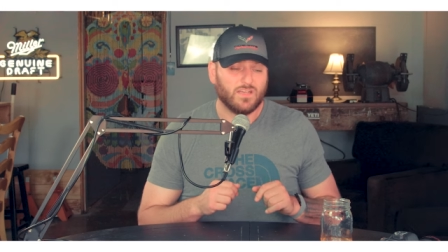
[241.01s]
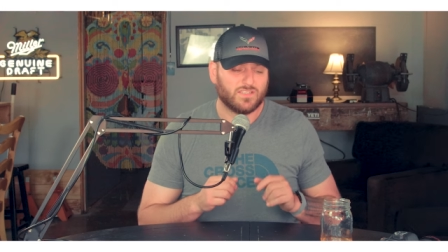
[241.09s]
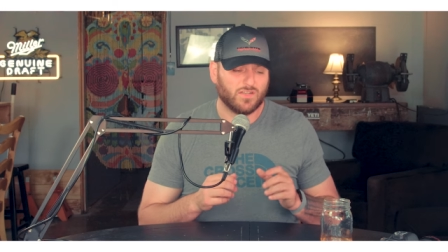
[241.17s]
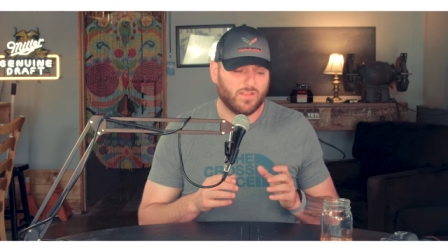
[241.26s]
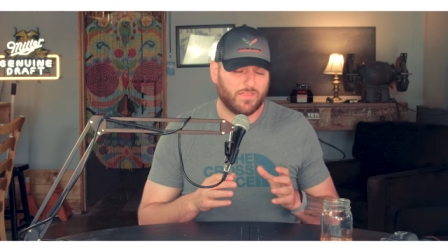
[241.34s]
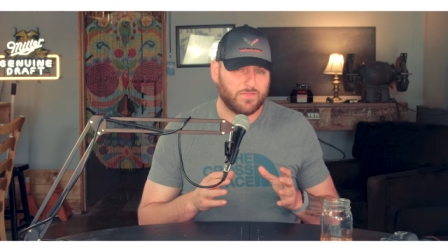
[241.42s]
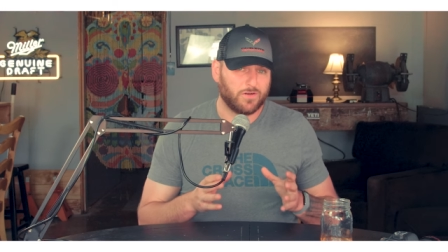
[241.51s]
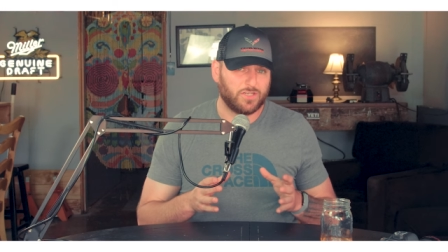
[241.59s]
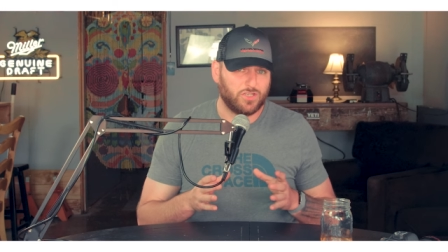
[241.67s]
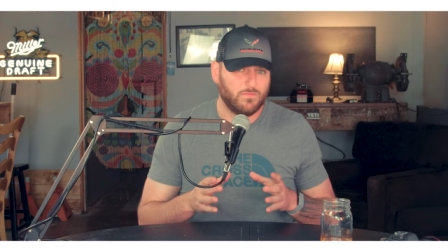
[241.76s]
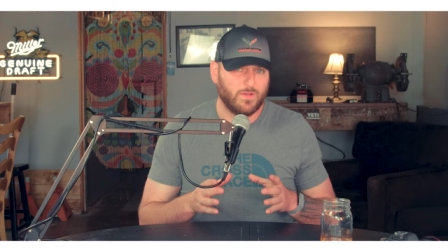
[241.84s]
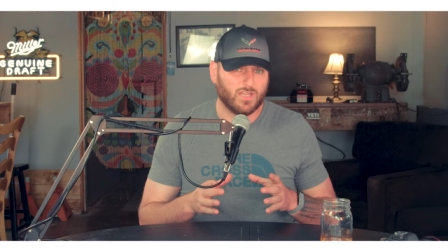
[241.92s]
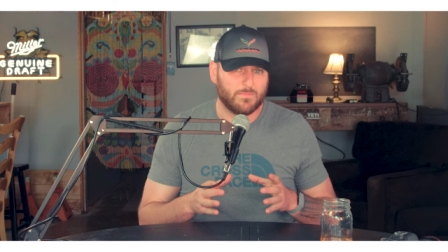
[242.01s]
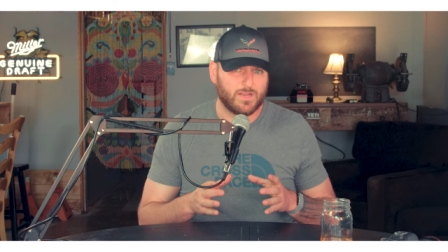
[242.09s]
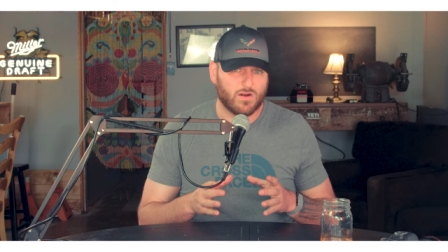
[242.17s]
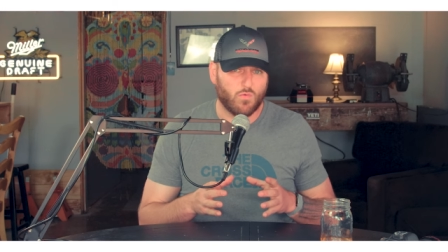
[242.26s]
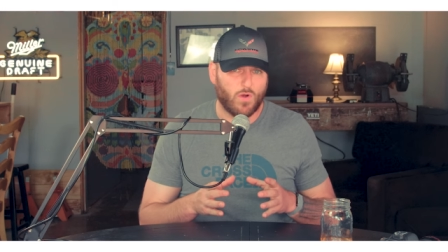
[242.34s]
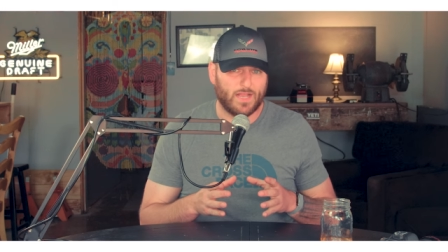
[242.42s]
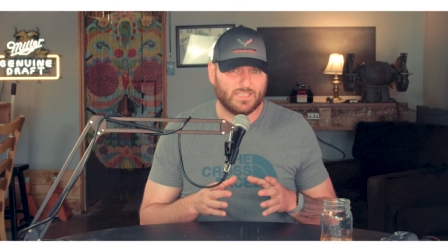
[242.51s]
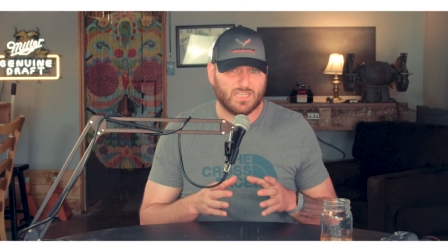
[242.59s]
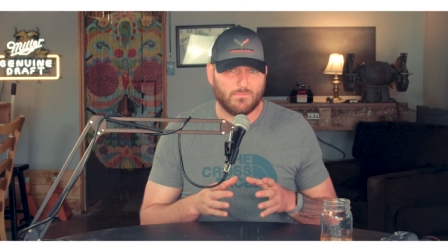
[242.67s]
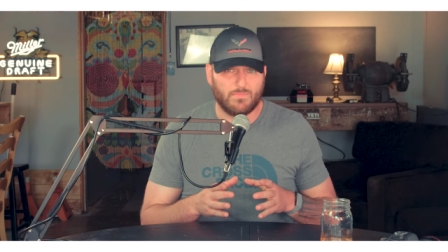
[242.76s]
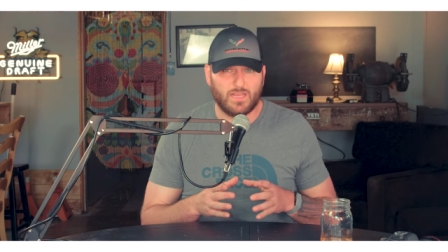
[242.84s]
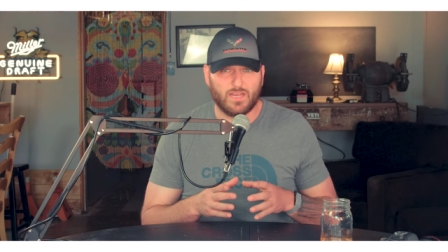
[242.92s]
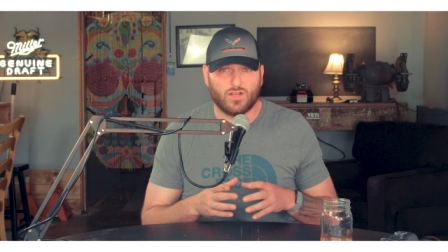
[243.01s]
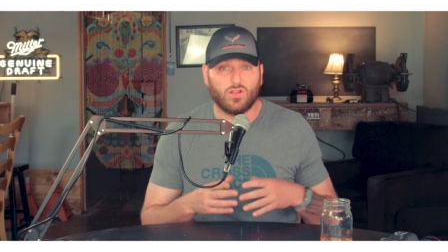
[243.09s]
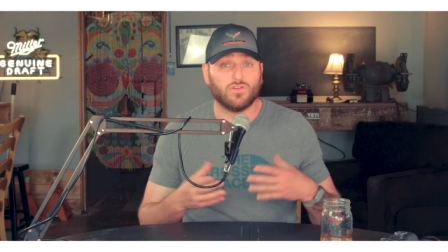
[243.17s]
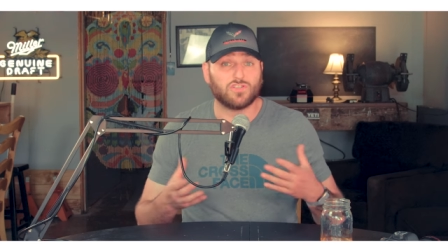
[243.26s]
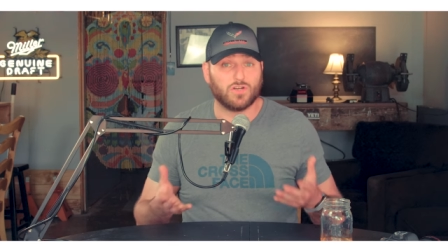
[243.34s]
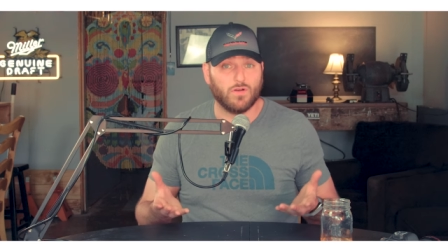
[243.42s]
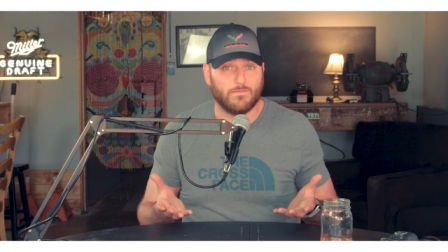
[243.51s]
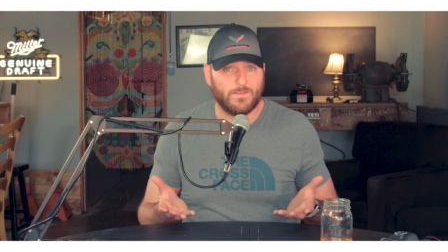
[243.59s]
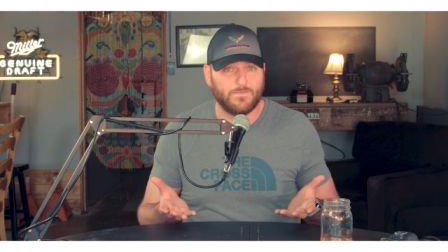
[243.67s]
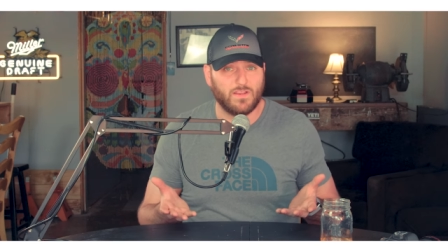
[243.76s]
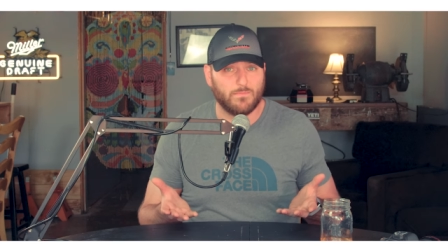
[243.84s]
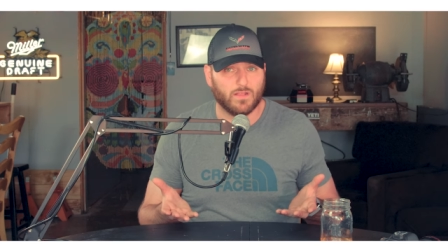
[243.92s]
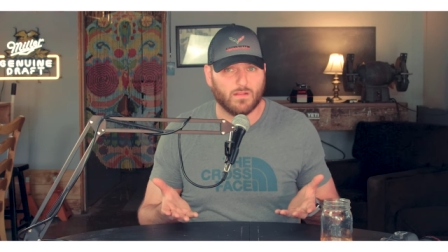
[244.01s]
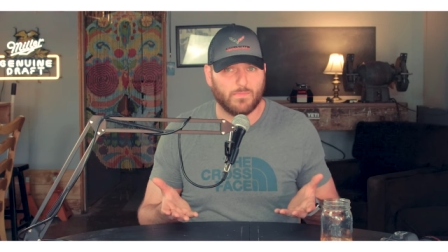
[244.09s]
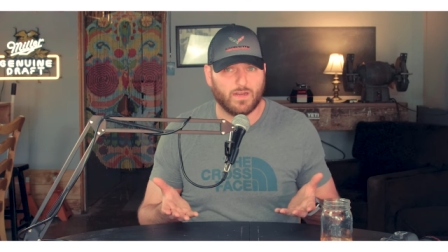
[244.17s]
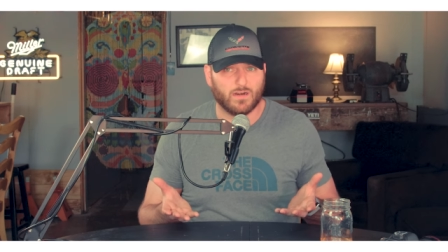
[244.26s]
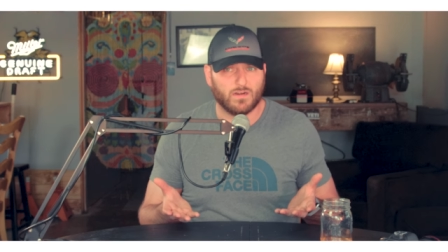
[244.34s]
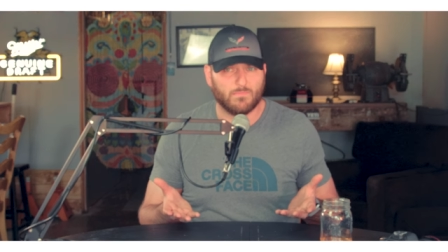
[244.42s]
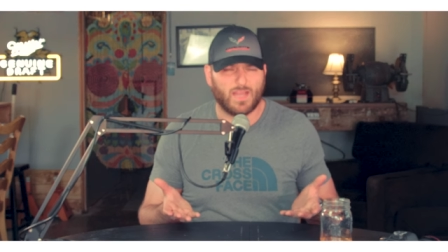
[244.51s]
So the 32 millimeter winds up being closer to a 50 millimeter,